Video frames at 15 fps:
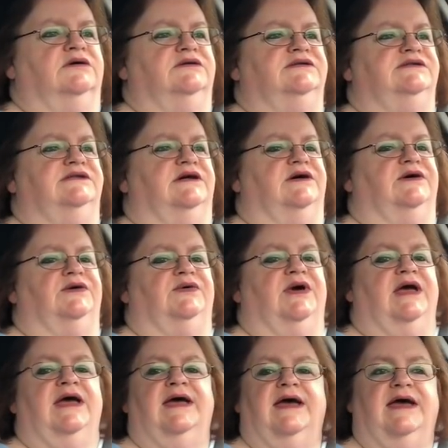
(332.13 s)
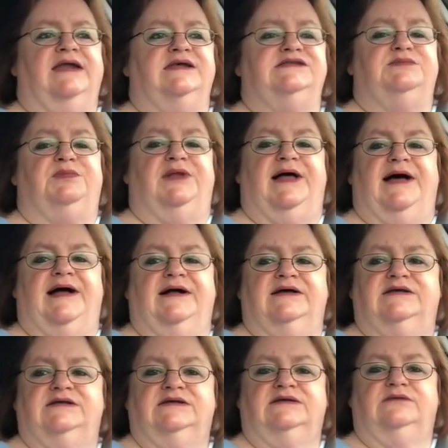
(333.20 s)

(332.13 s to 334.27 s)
So, and it's black